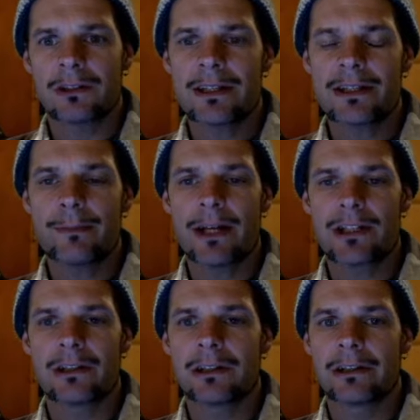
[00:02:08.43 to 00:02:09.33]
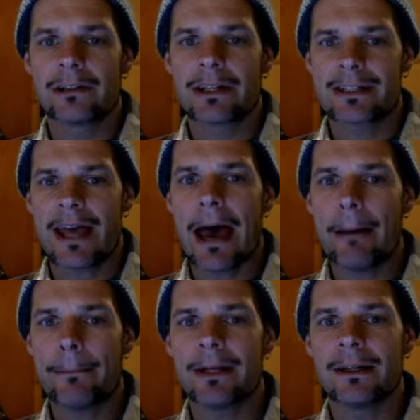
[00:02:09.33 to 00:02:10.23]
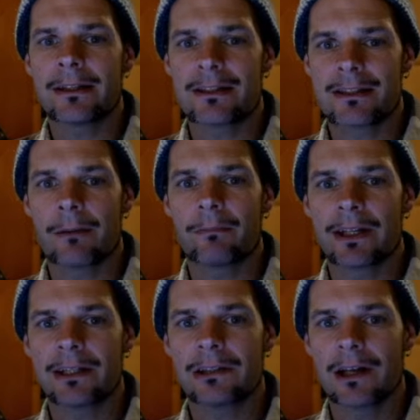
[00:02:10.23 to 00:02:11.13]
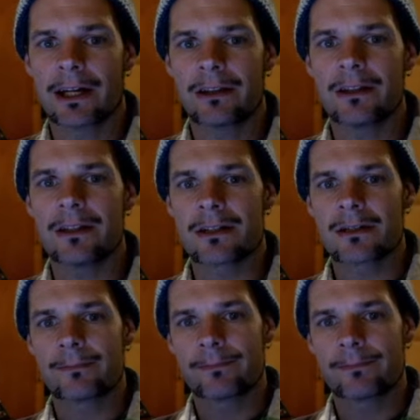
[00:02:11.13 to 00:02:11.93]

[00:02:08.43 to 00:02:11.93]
let's imagine the lyrics happening something like this.